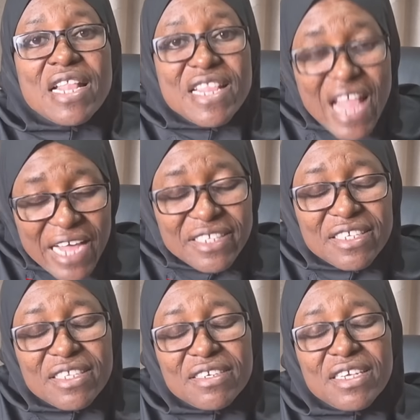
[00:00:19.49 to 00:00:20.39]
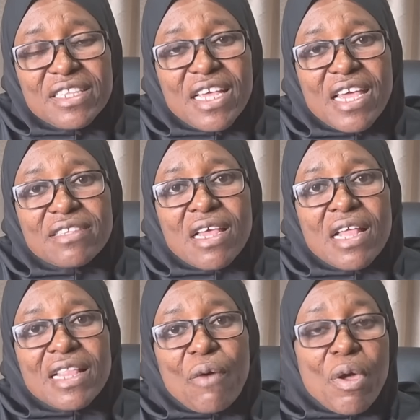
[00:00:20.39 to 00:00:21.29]
93 days,
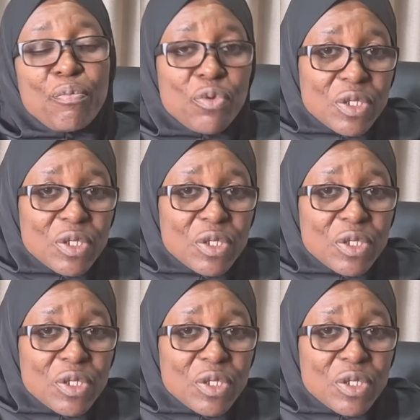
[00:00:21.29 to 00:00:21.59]
that were